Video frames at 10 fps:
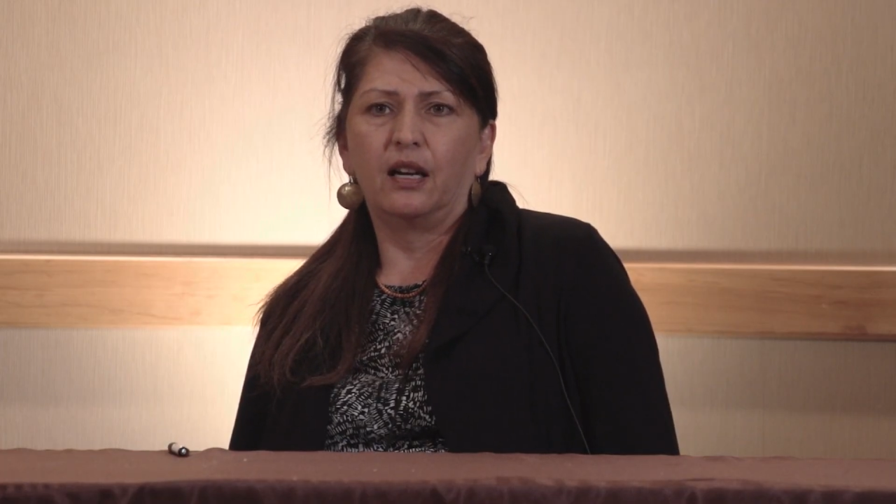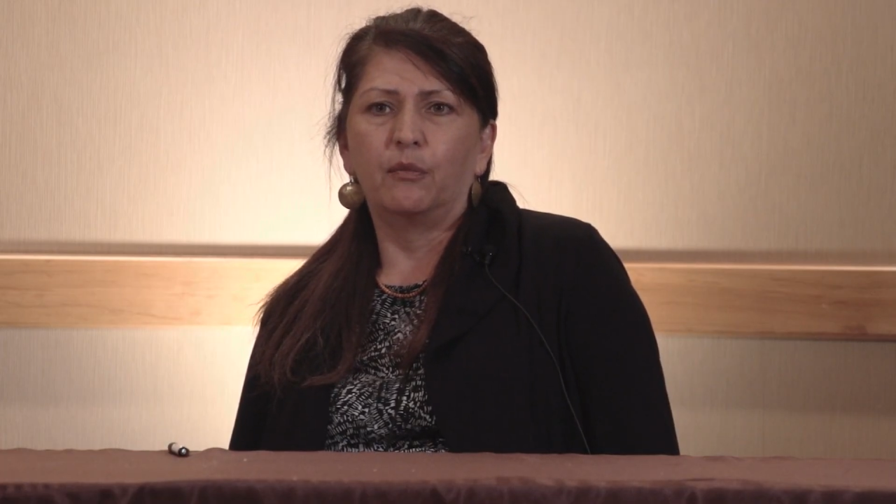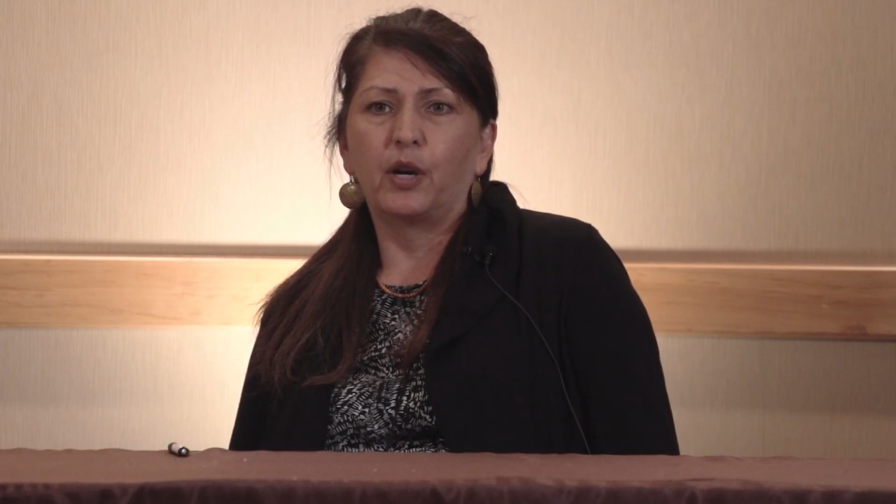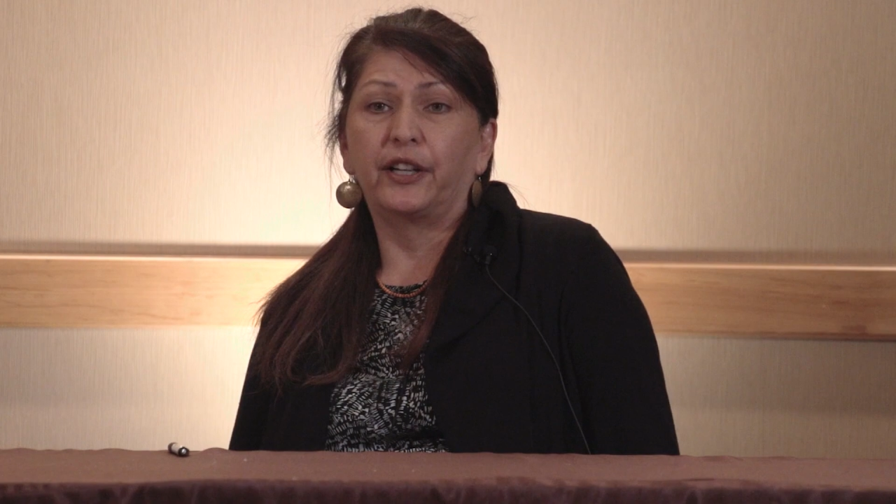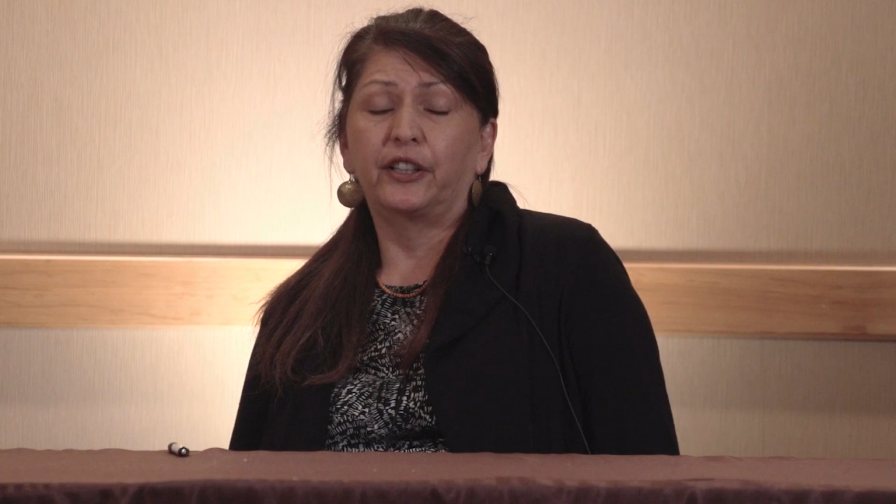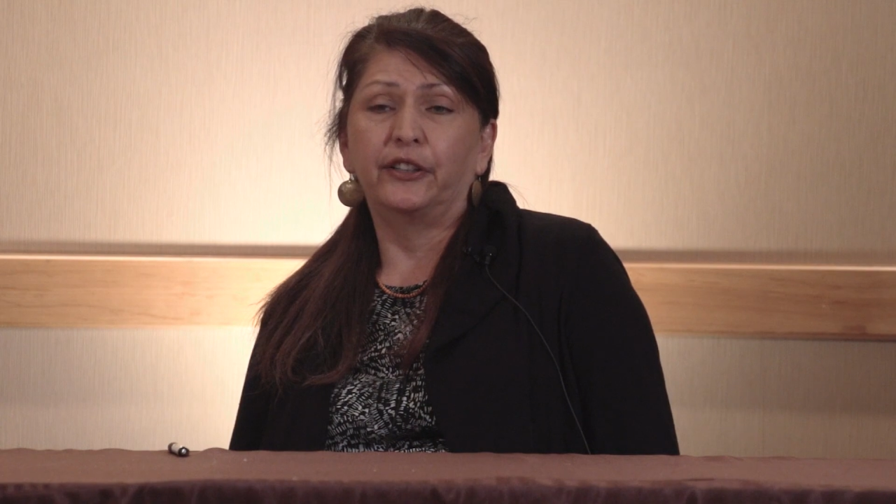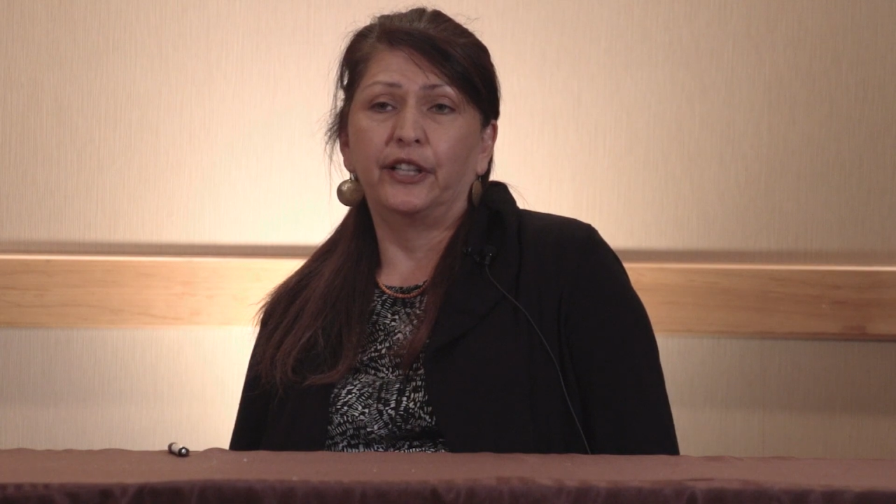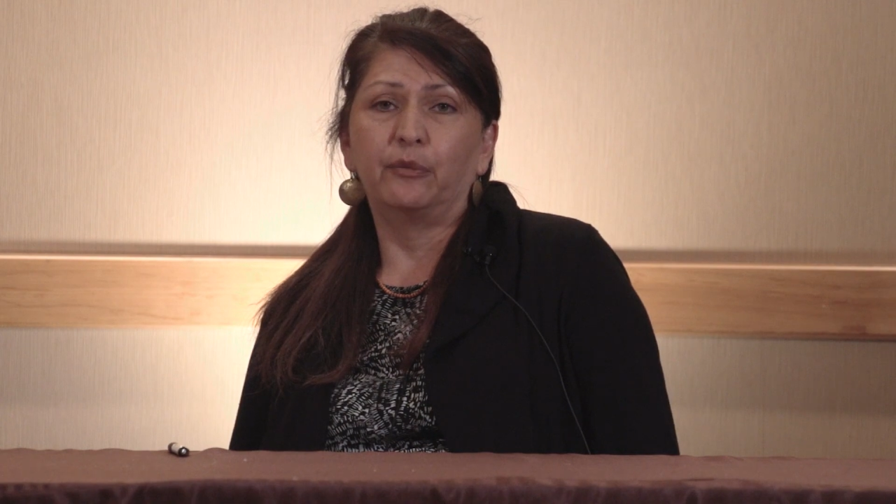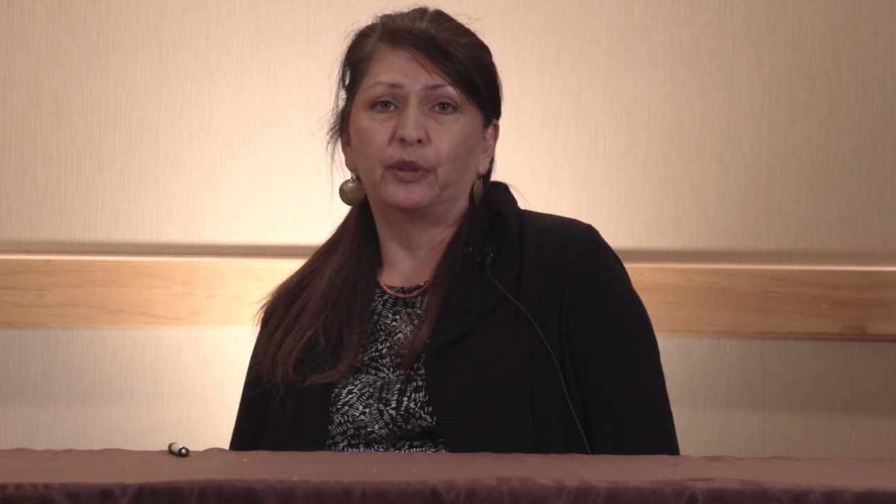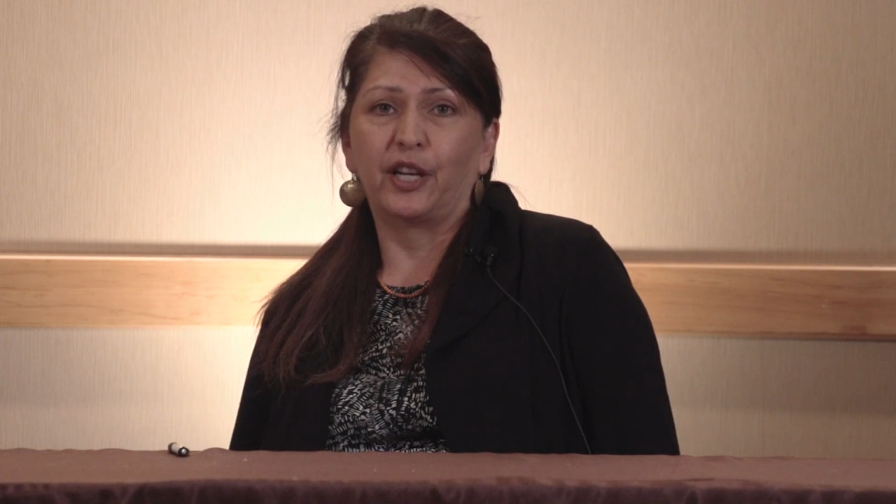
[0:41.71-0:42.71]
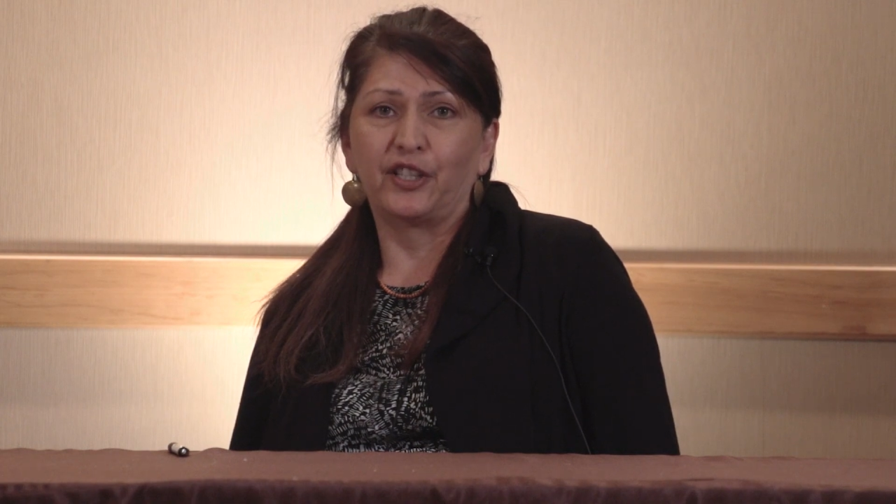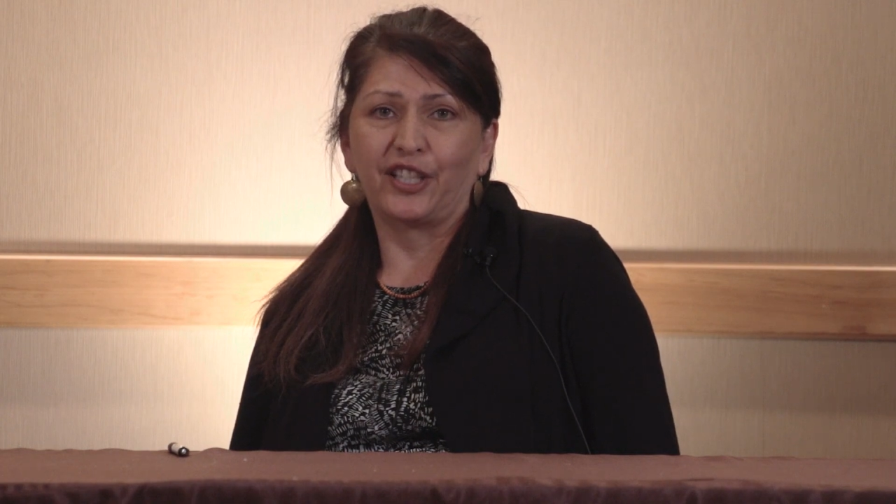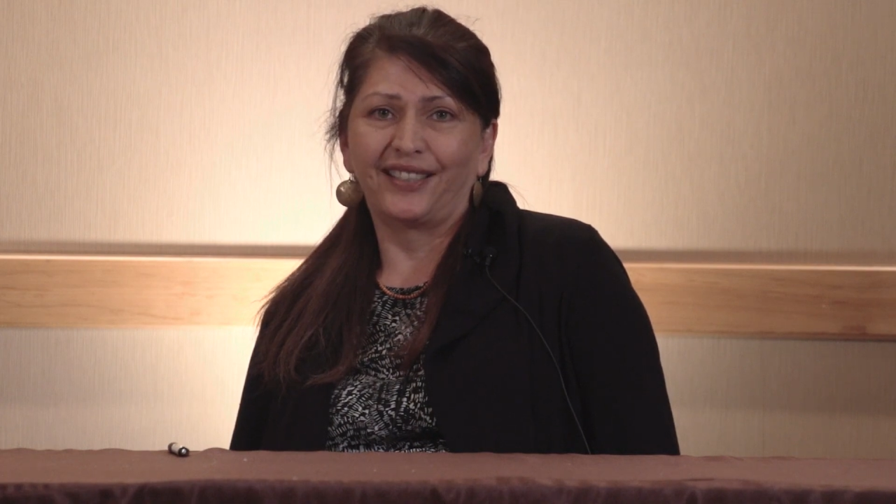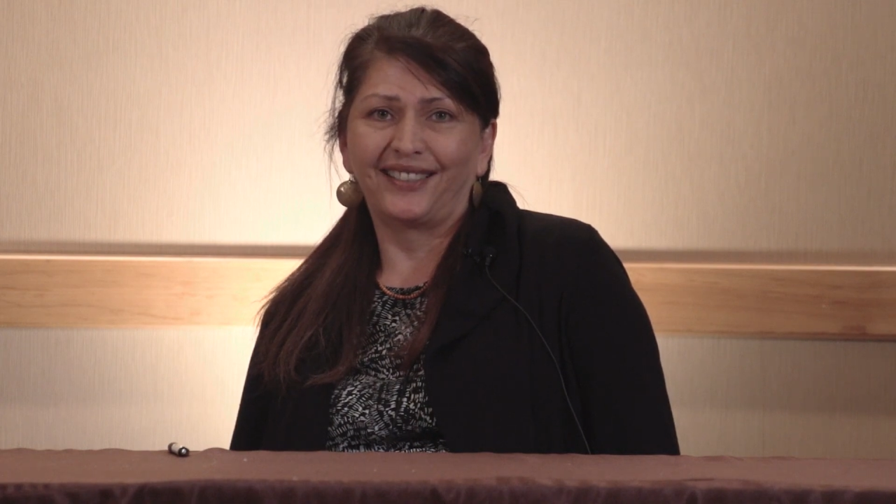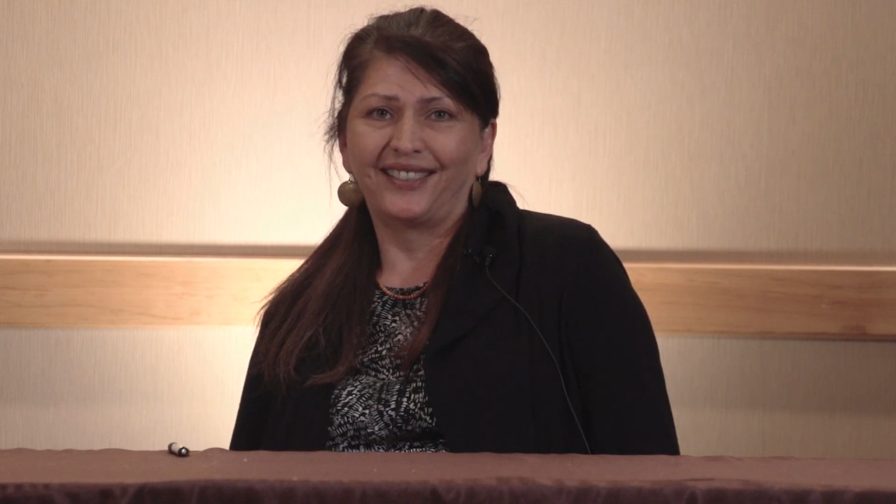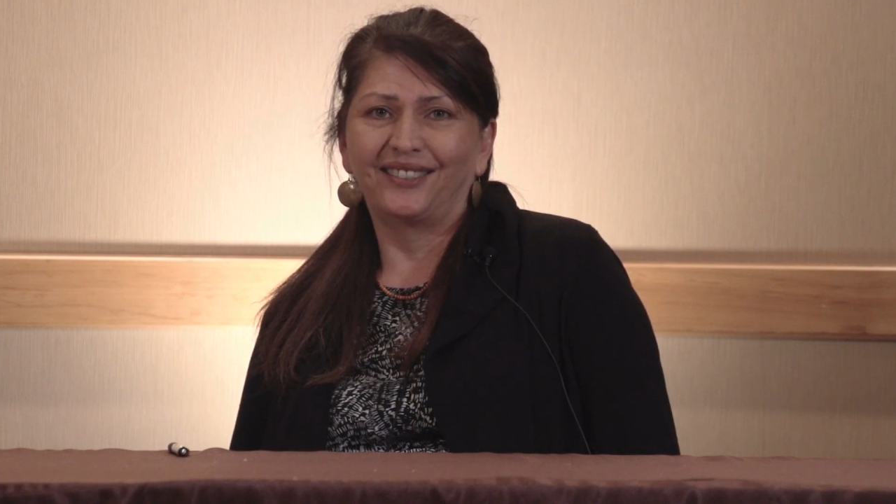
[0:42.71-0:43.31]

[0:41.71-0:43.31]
our current project.